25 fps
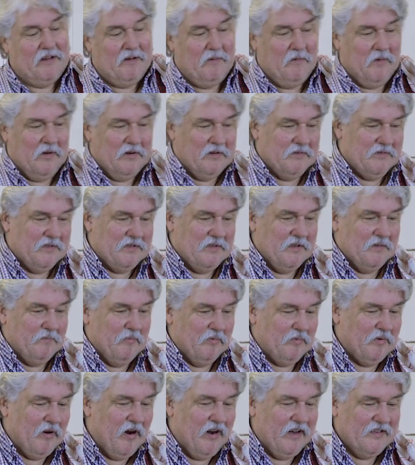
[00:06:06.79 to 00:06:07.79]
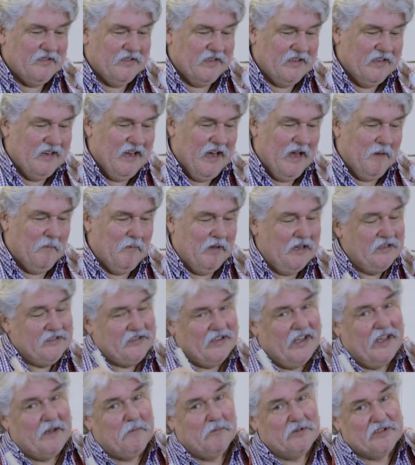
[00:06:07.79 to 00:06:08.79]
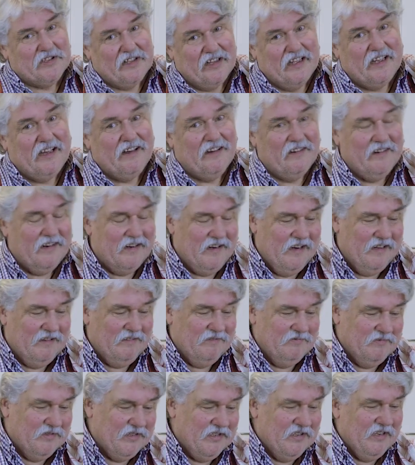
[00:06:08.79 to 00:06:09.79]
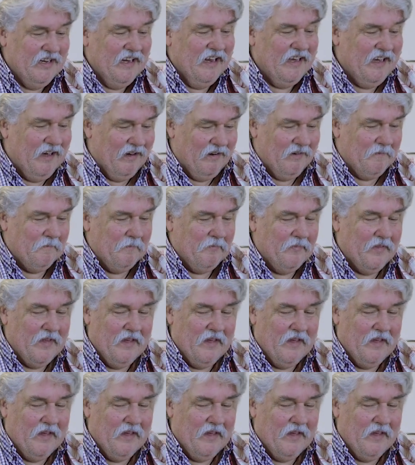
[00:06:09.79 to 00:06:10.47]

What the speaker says: Now, what a surprising name. His name was Leon and he was in Lyon.